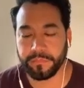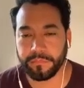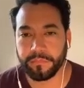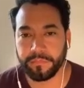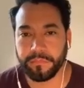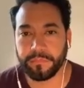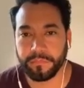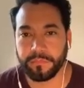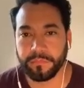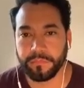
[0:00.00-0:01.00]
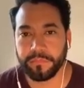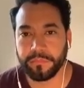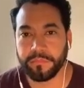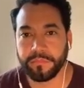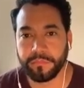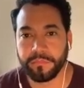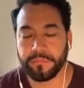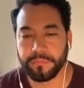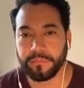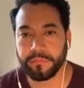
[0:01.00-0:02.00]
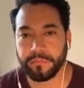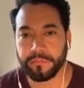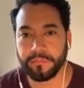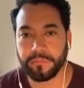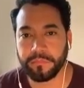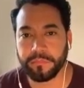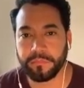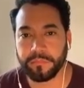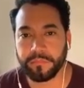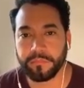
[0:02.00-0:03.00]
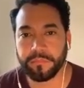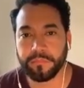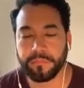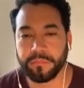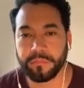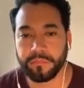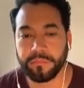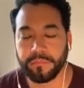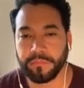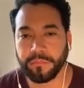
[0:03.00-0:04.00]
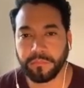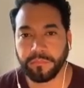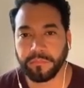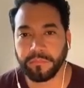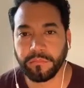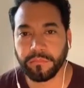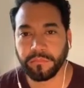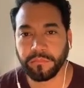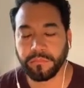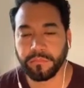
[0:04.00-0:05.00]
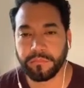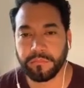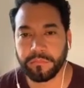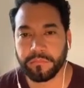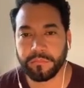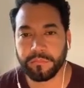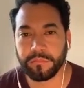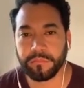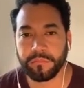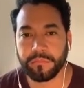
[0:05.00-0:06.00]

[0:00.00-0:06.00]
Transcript: (silent)